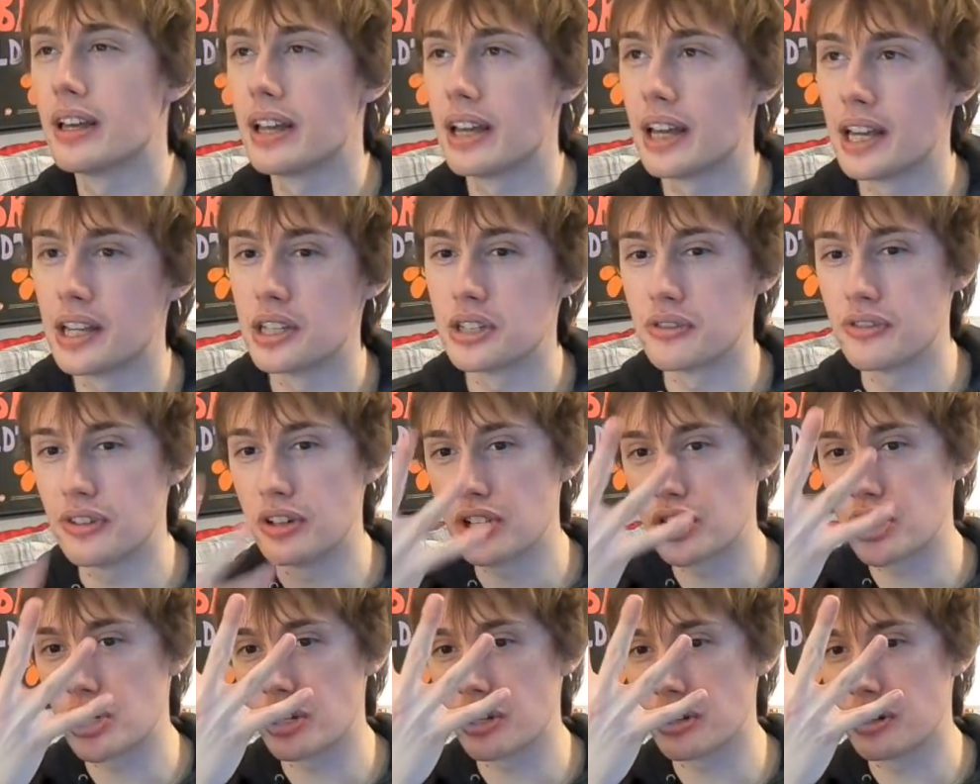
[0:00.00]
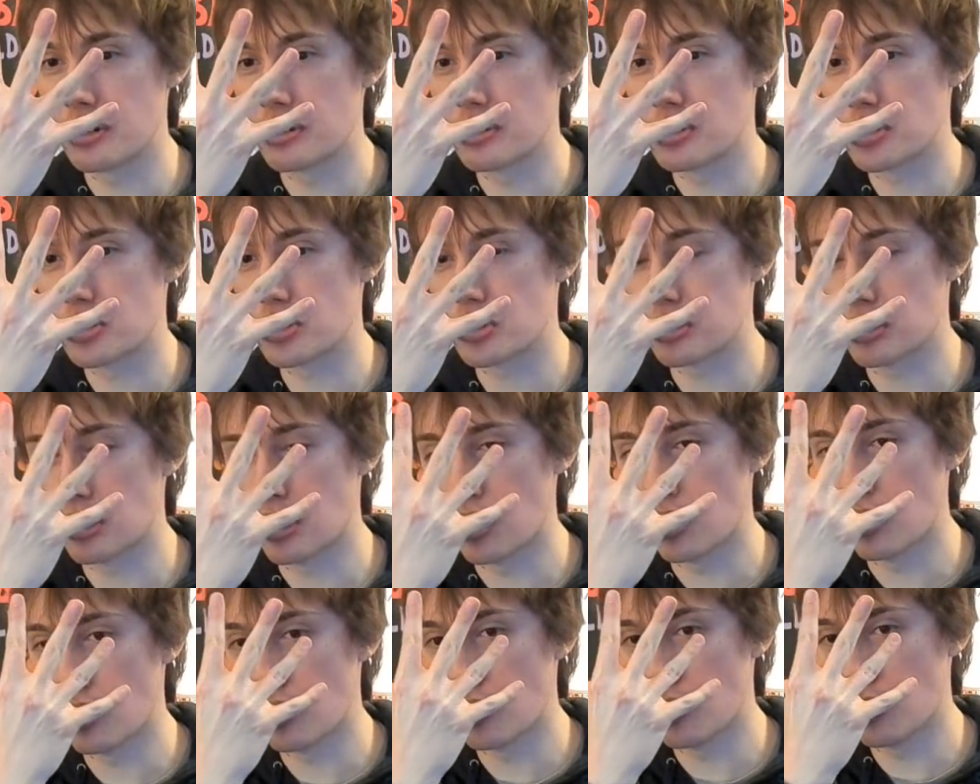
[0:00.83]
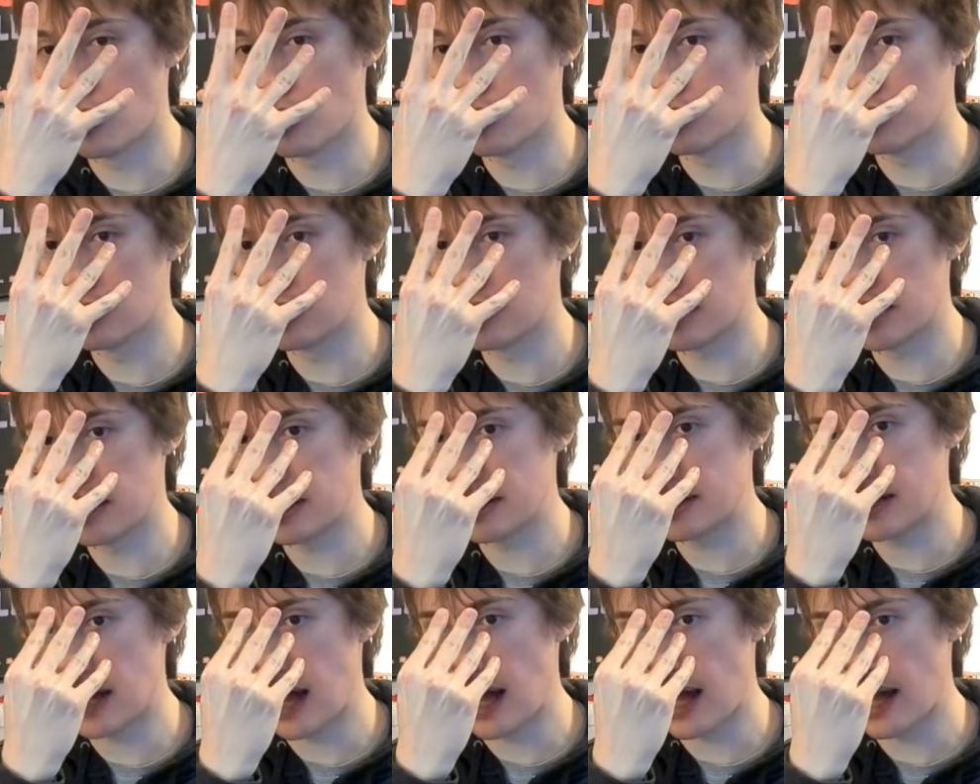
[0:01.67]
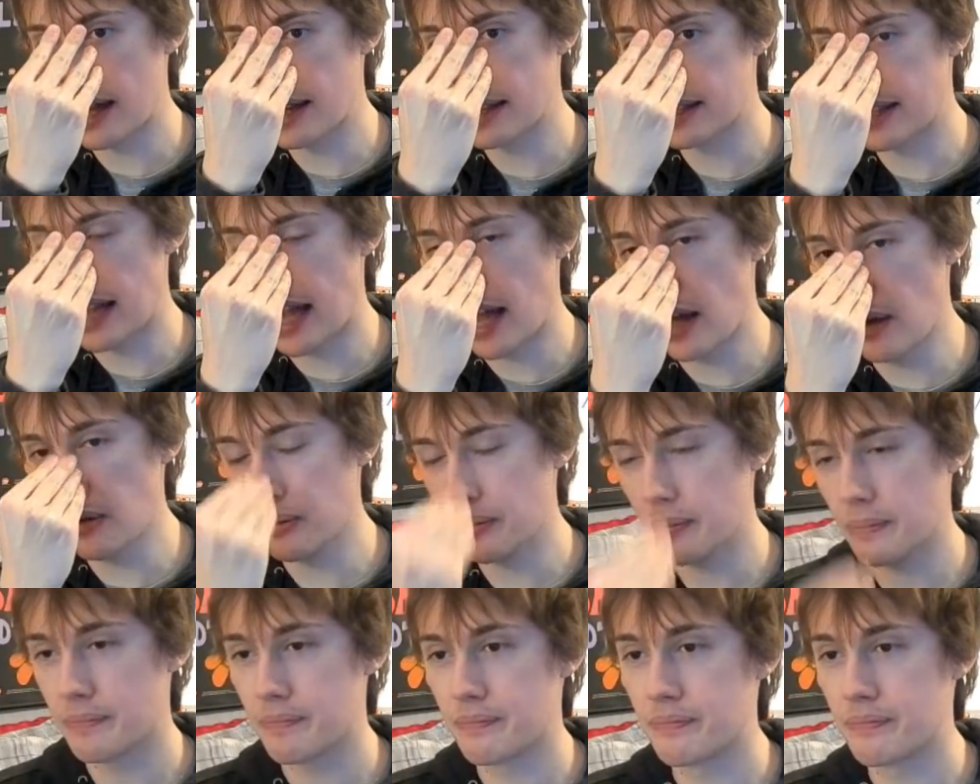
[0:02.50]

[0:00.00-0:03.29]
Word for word: His vision slowly dies out.